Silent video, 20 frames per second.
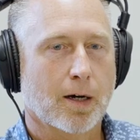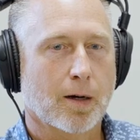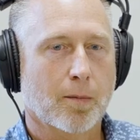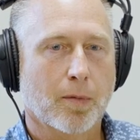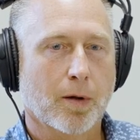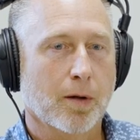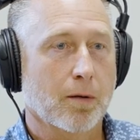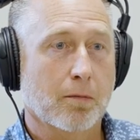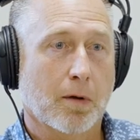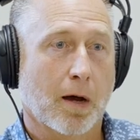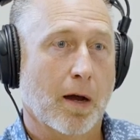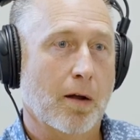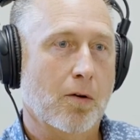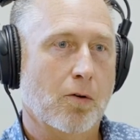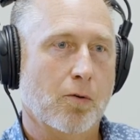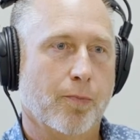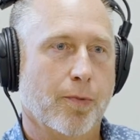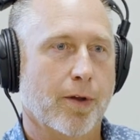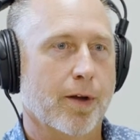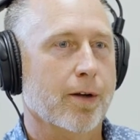but I
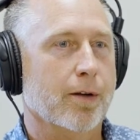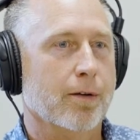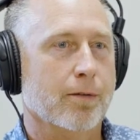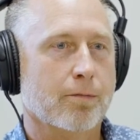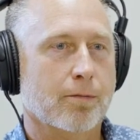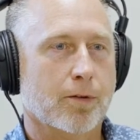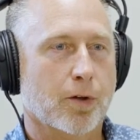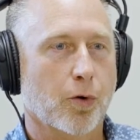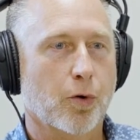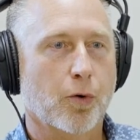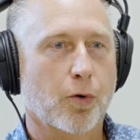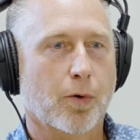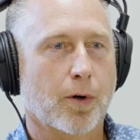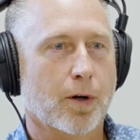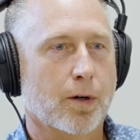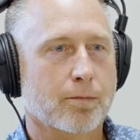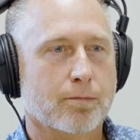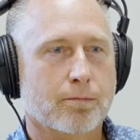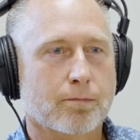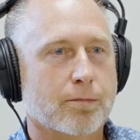hope they go to
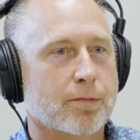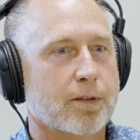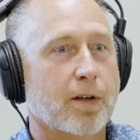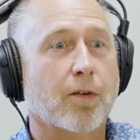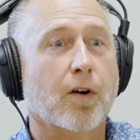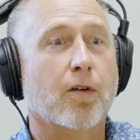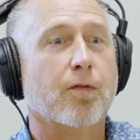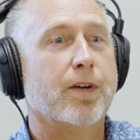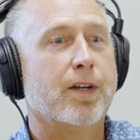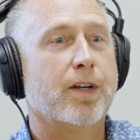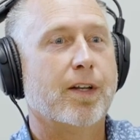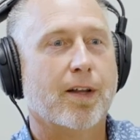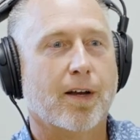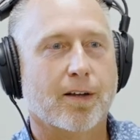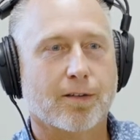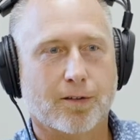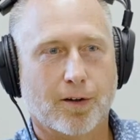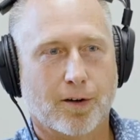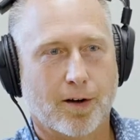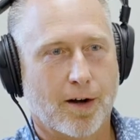a
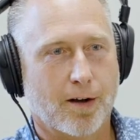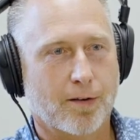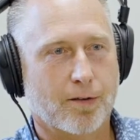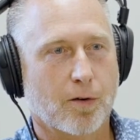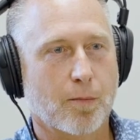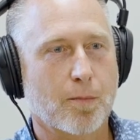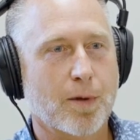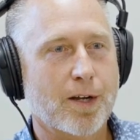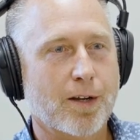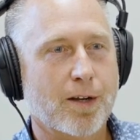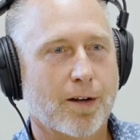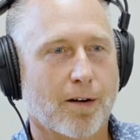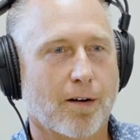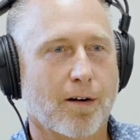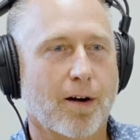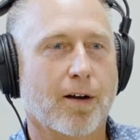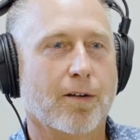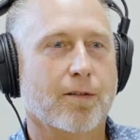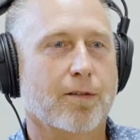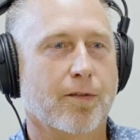$750,000 house or $1 million
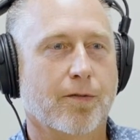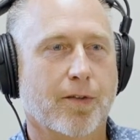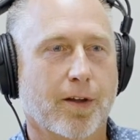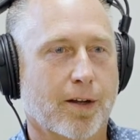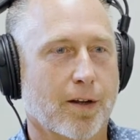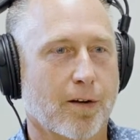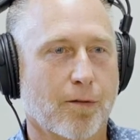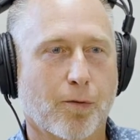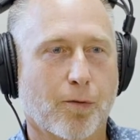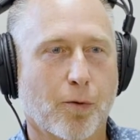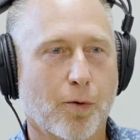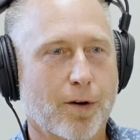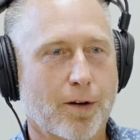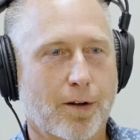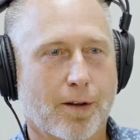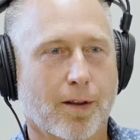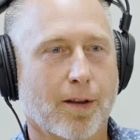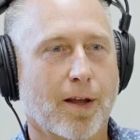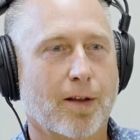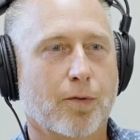house if they can afford it,
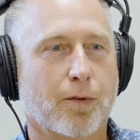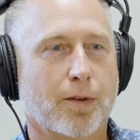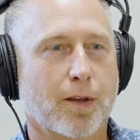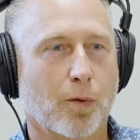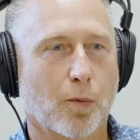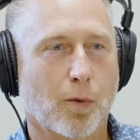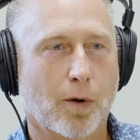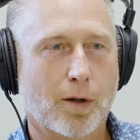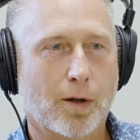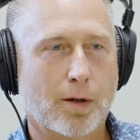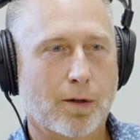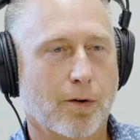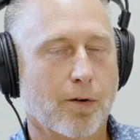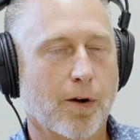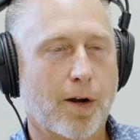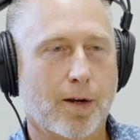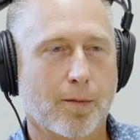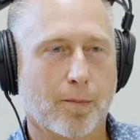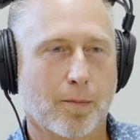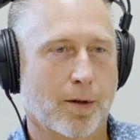and that's what they want.
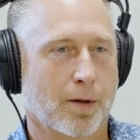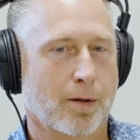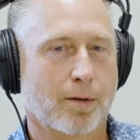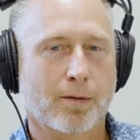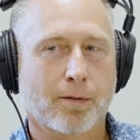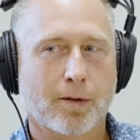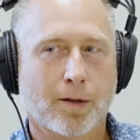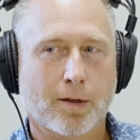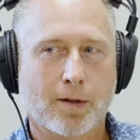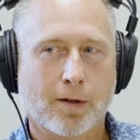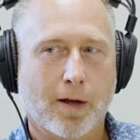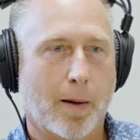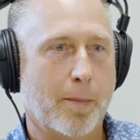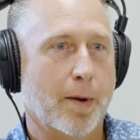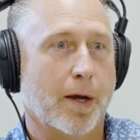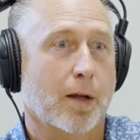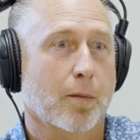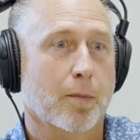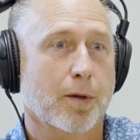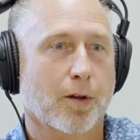Great, but I'm
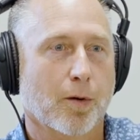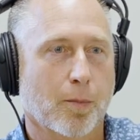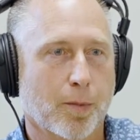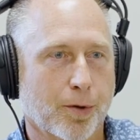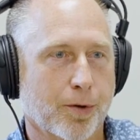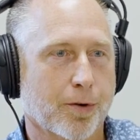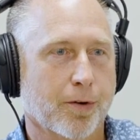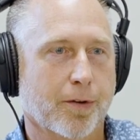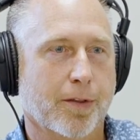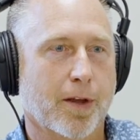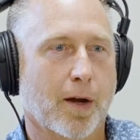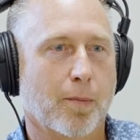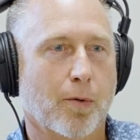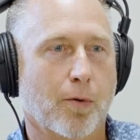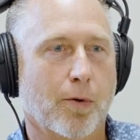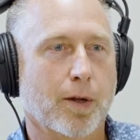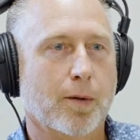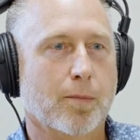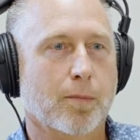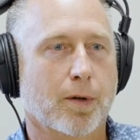not going to be their builder at that
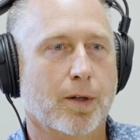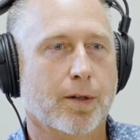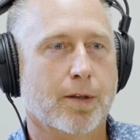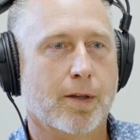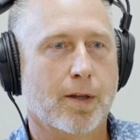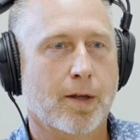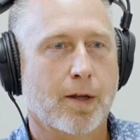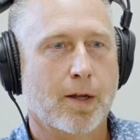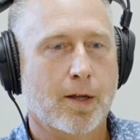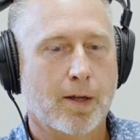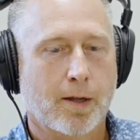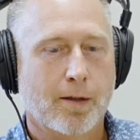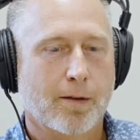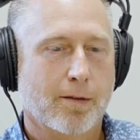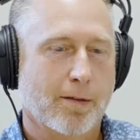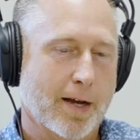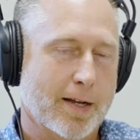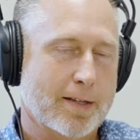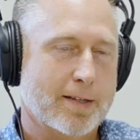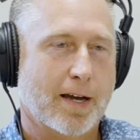point. But
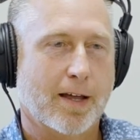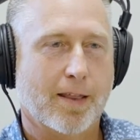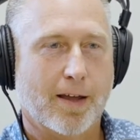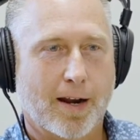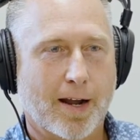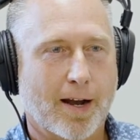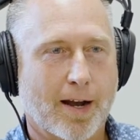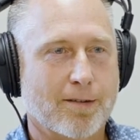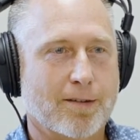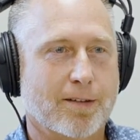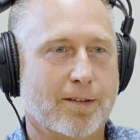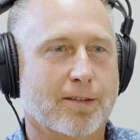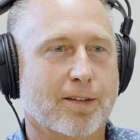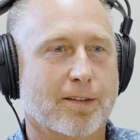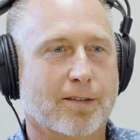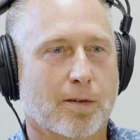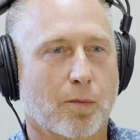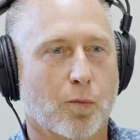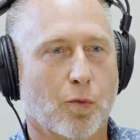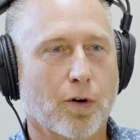that's how that housing
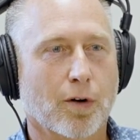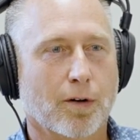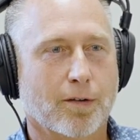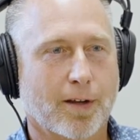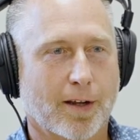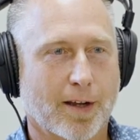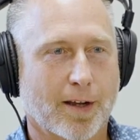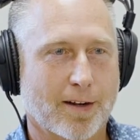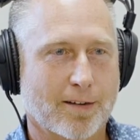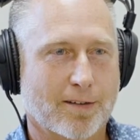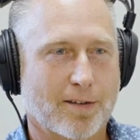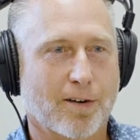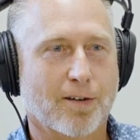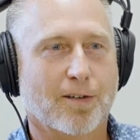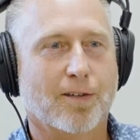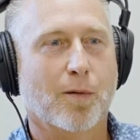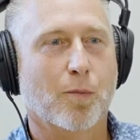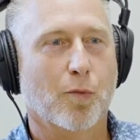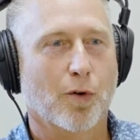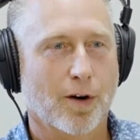system works. They got to start
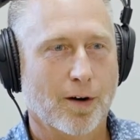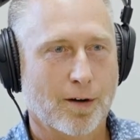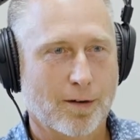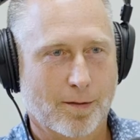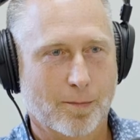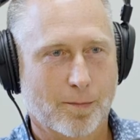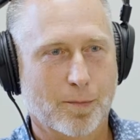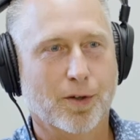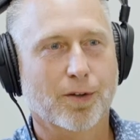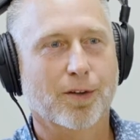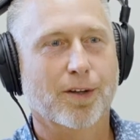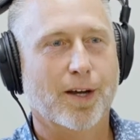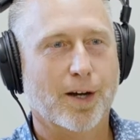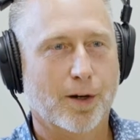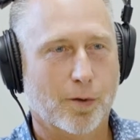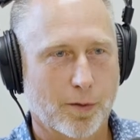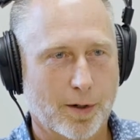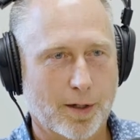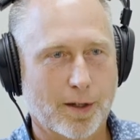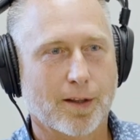somewhere, build the
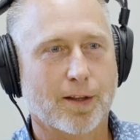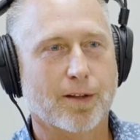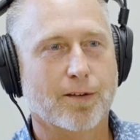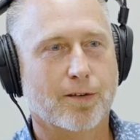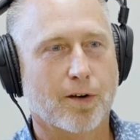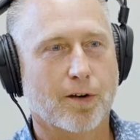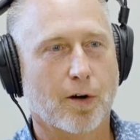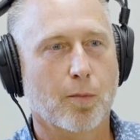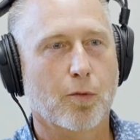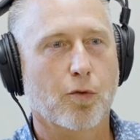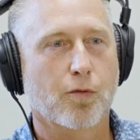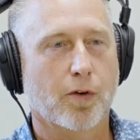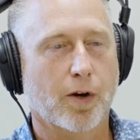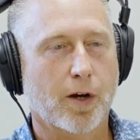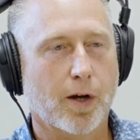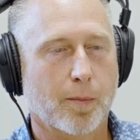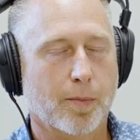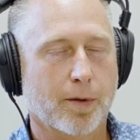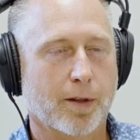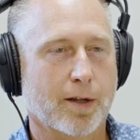equity, and then start moving
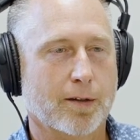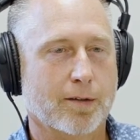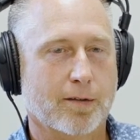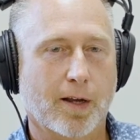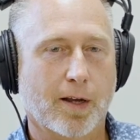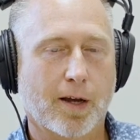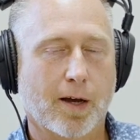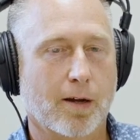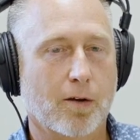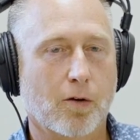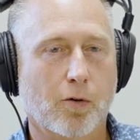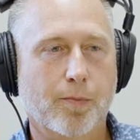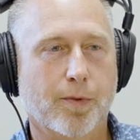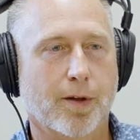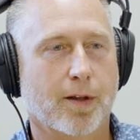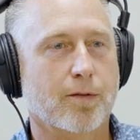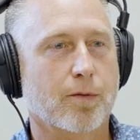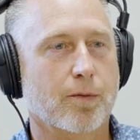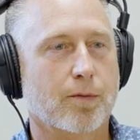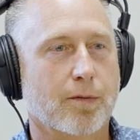up. And I hope
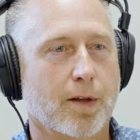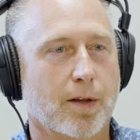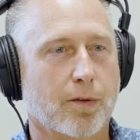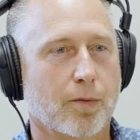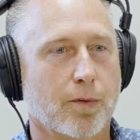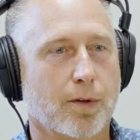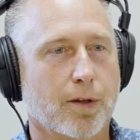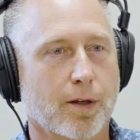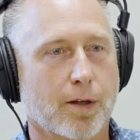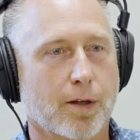that's what they